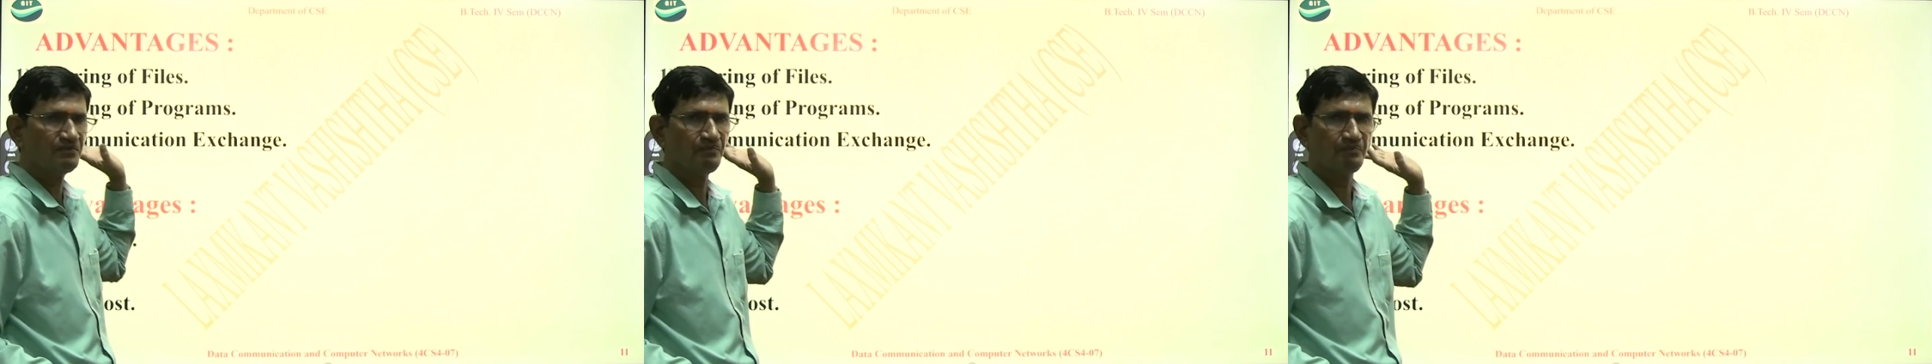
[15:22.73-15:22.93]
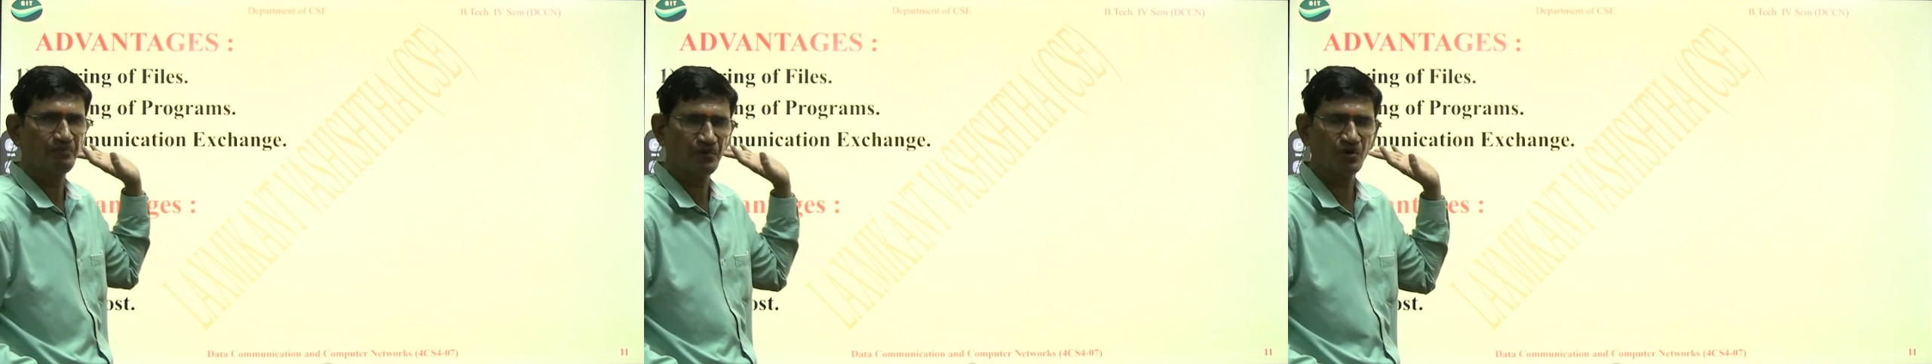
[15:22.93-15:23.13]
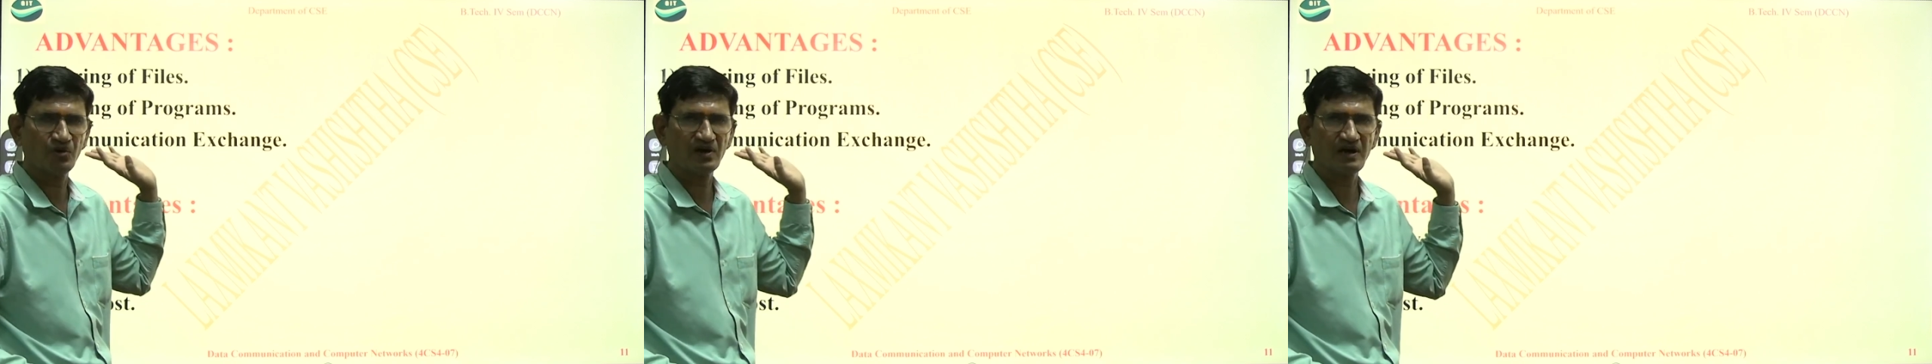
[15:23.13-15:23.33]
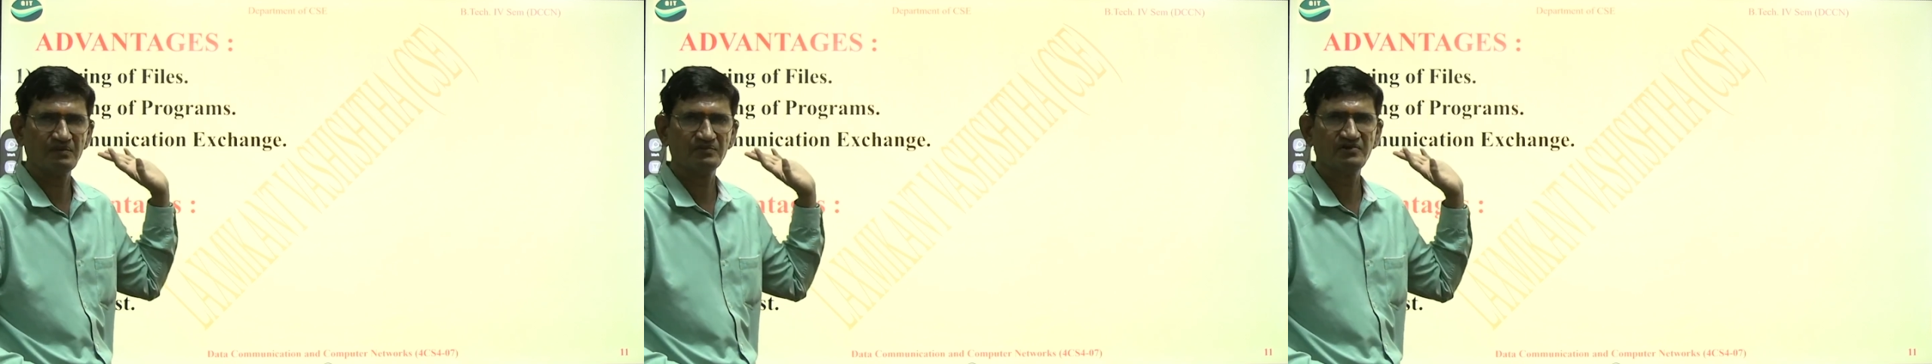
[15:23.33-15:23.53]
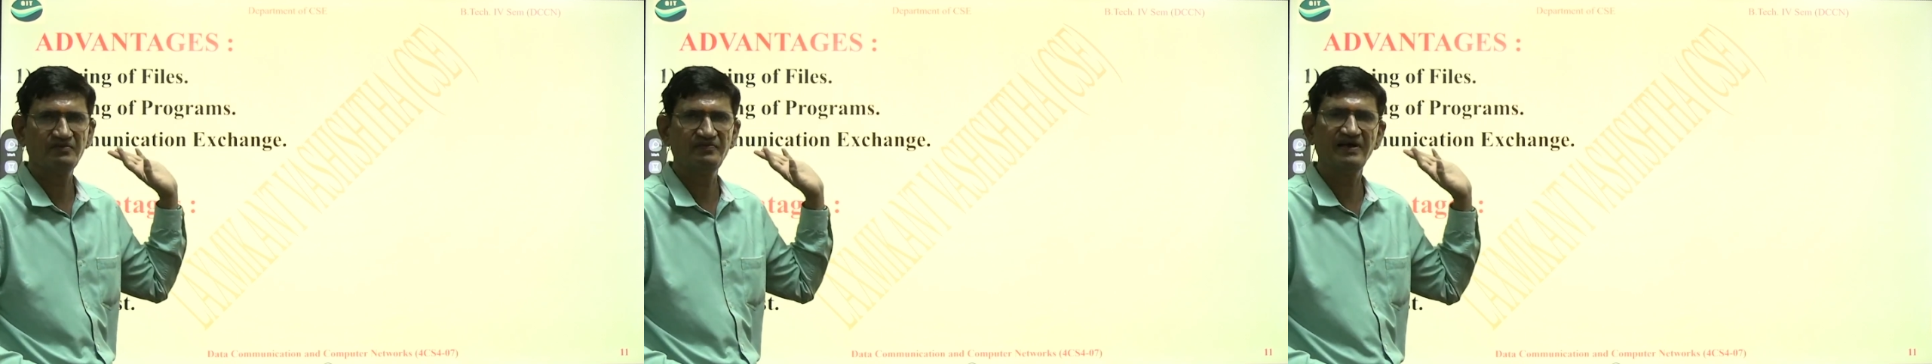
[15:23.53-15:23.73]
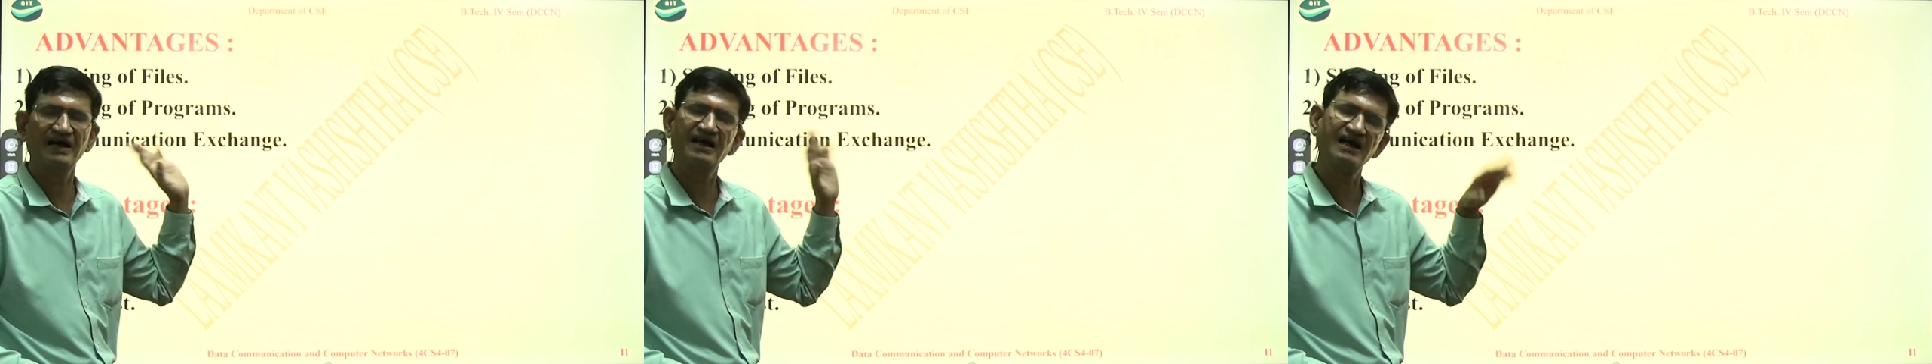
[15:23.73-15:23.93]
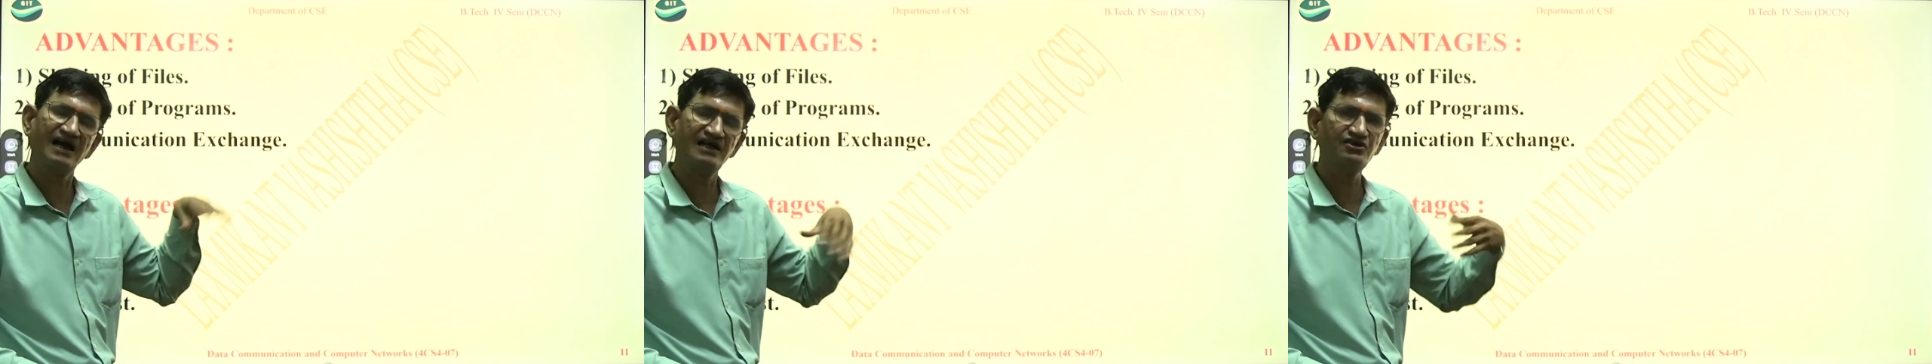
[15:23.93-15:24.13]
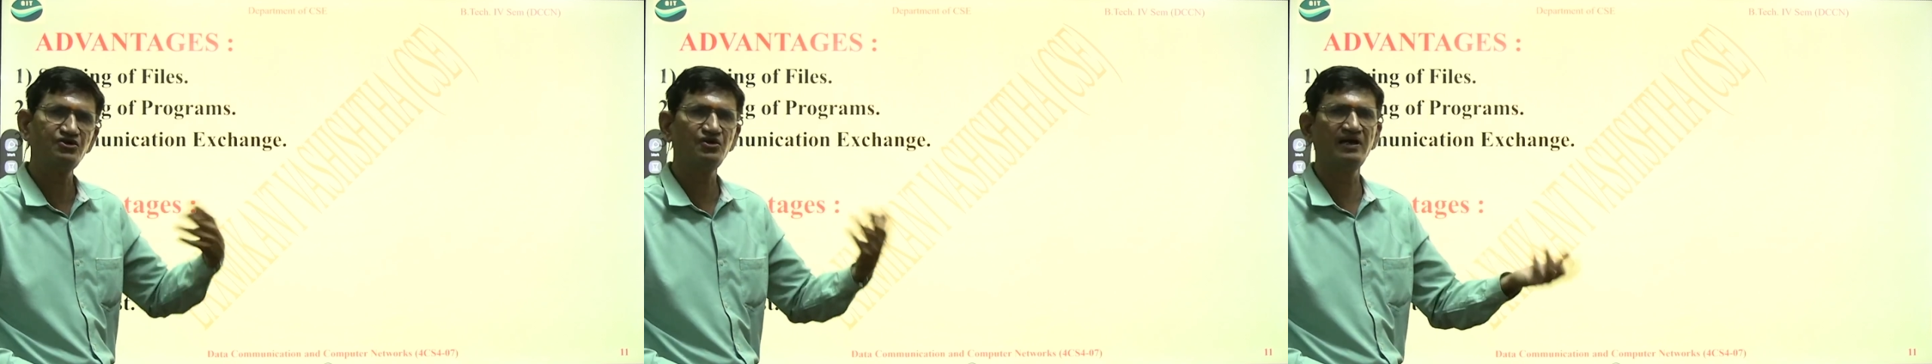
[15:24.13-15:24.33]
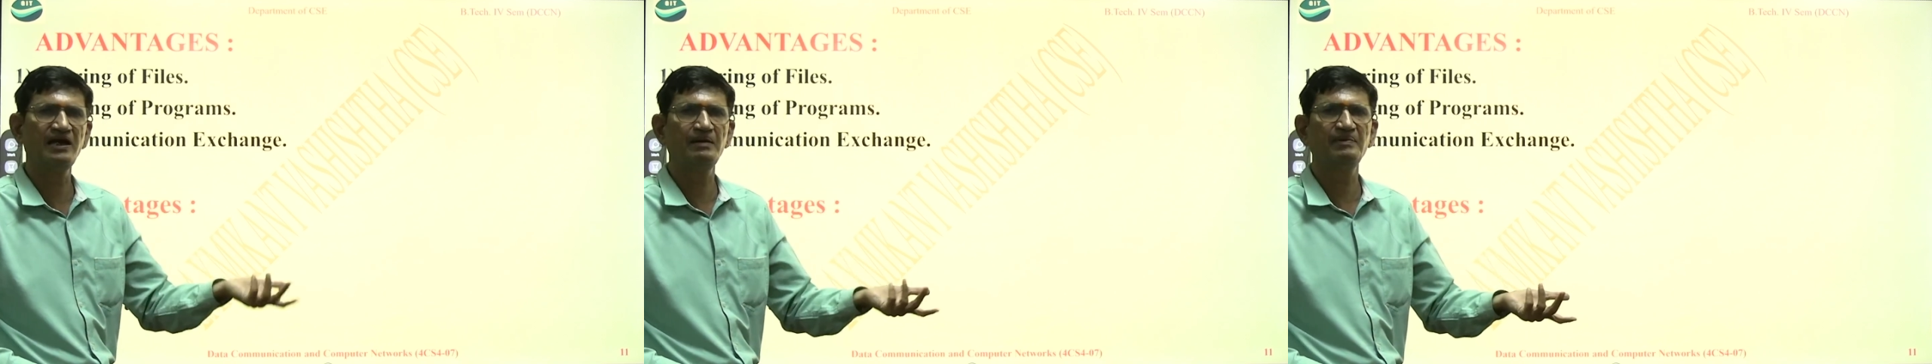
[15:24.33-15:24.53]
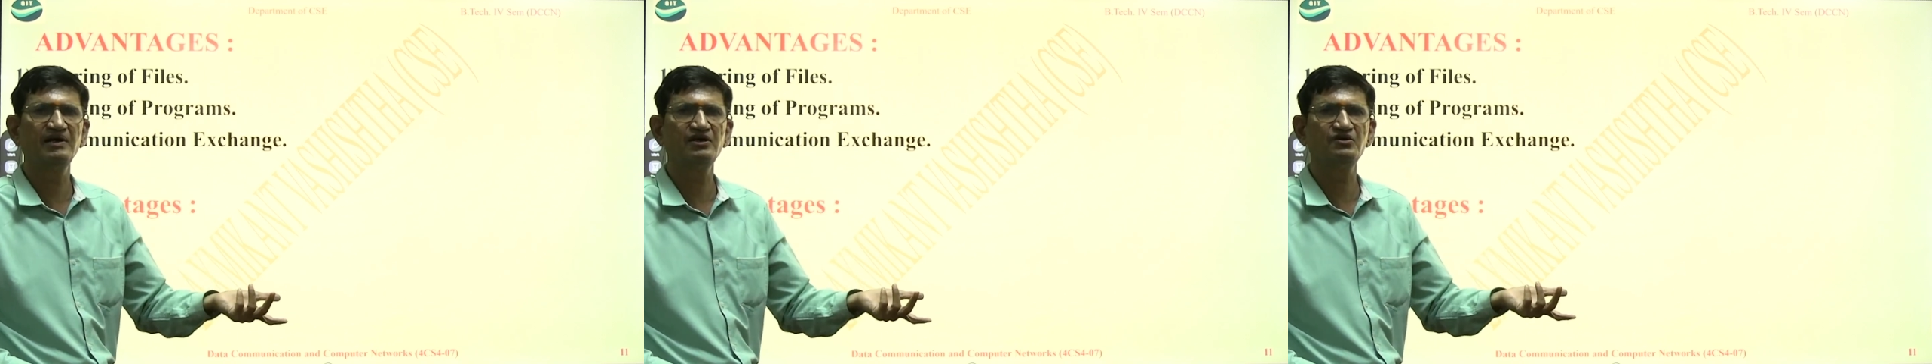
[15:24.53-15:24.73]
programs, we are also
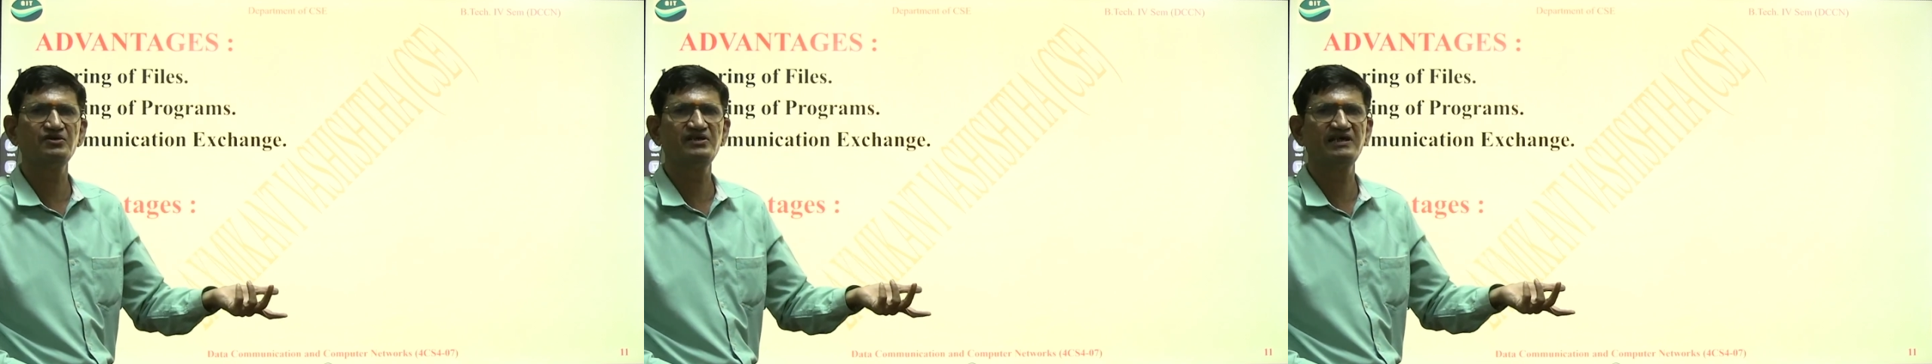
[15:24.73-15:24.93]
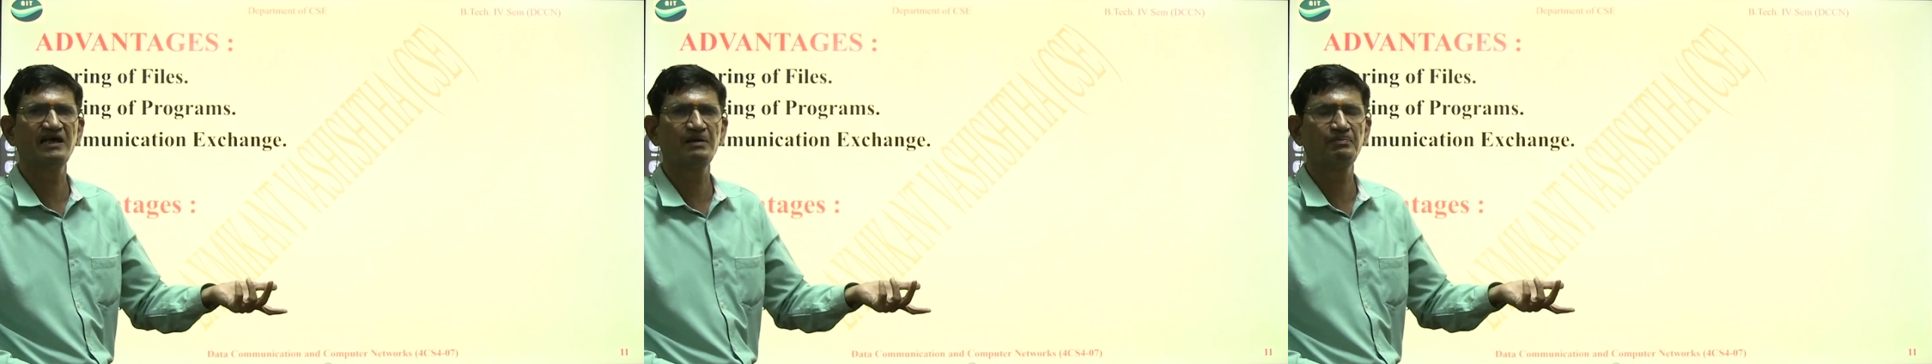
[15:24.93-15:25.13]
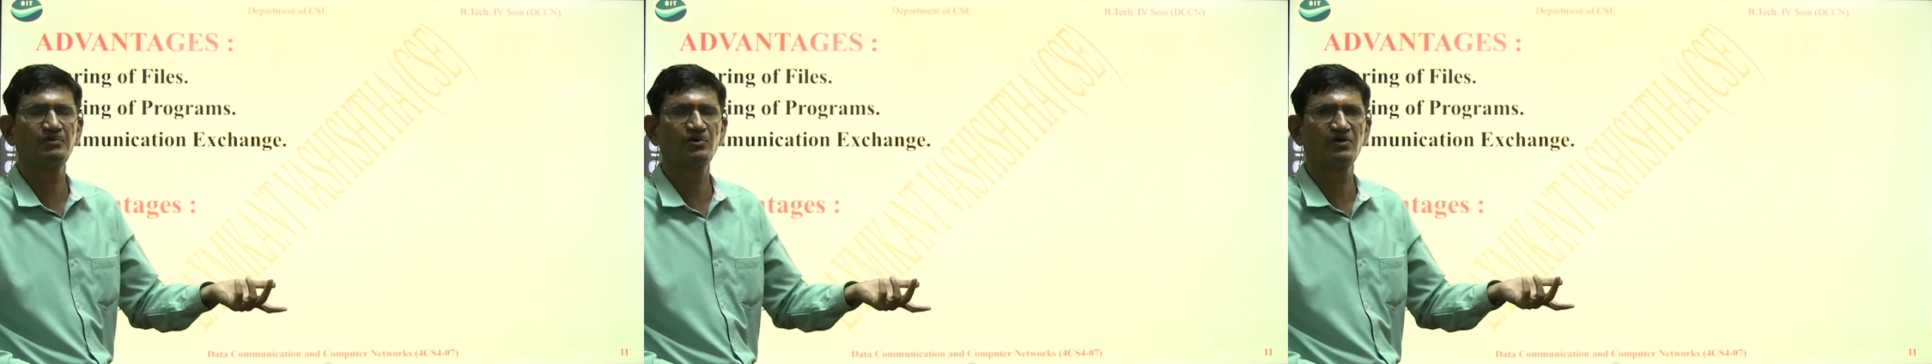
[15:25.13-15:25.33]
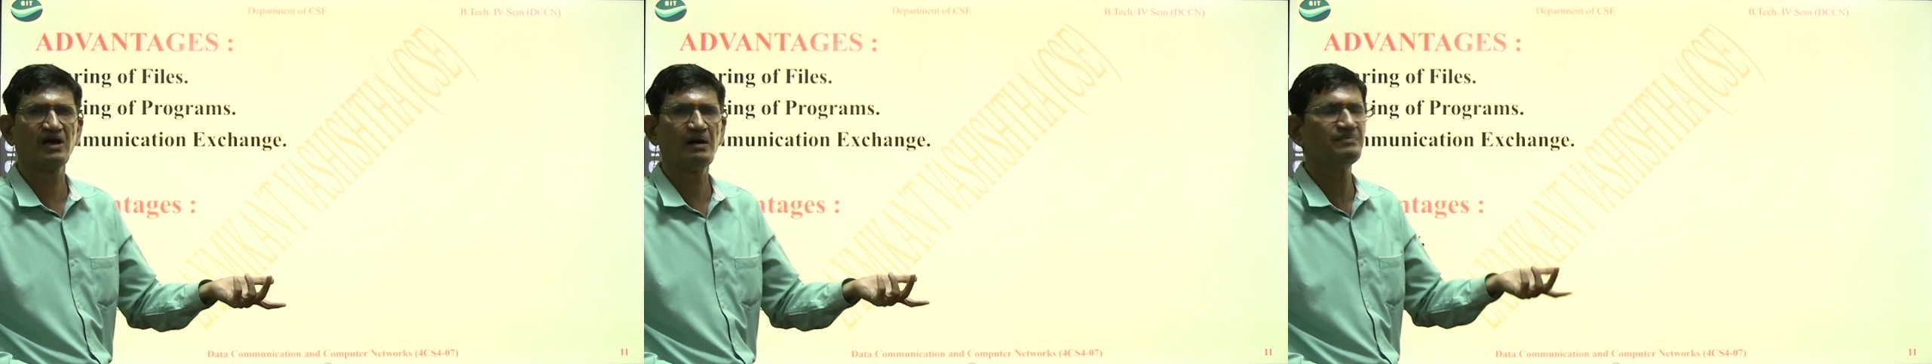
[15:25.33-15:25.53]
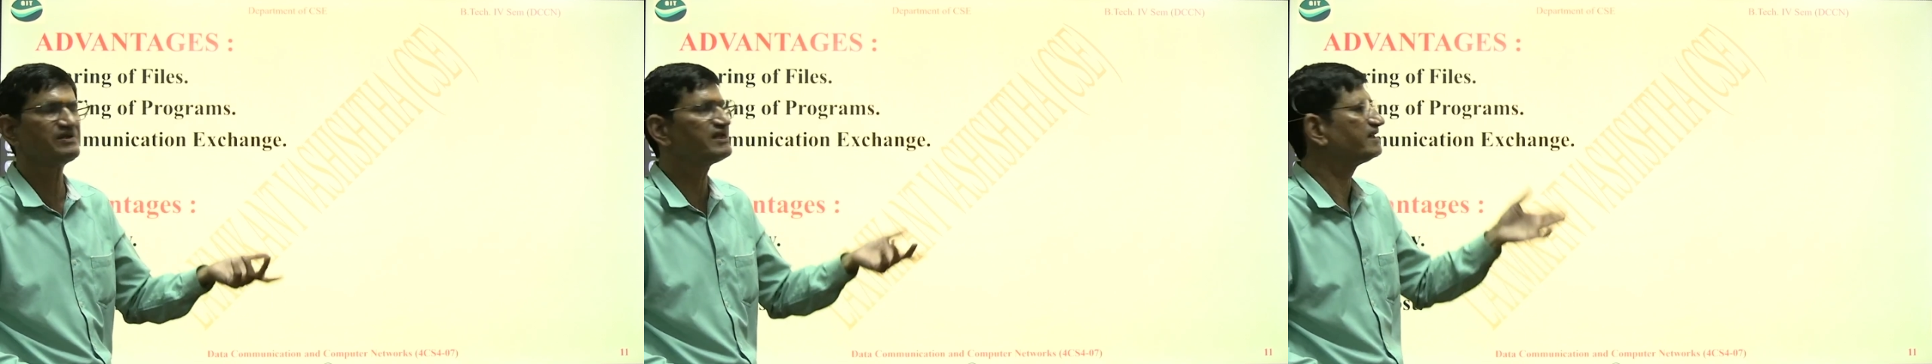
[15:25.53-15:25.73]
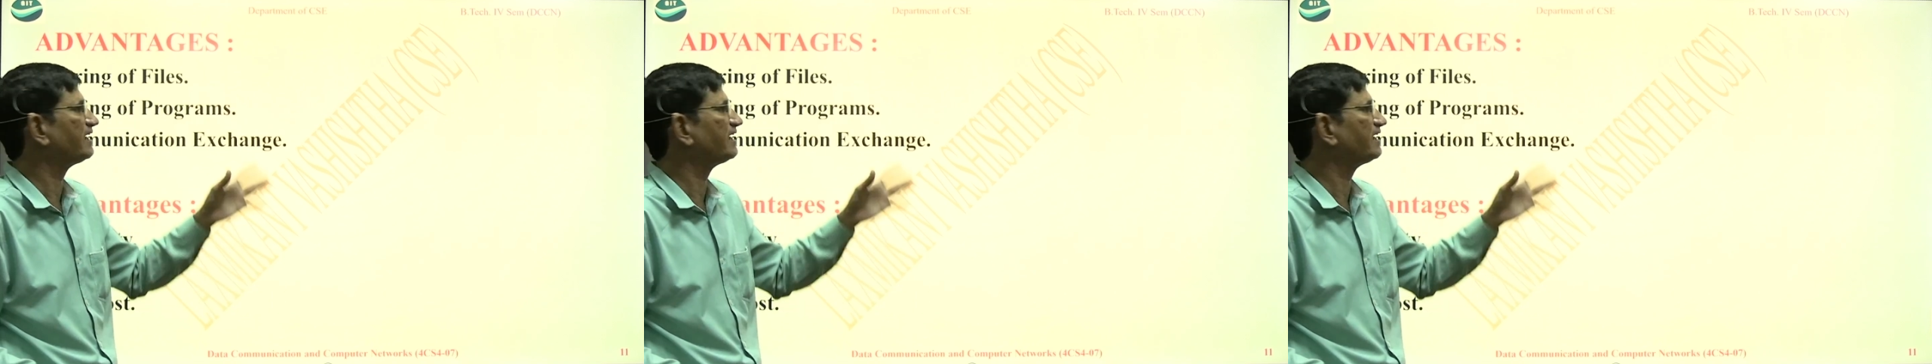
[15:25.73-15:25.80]
able to share programs in a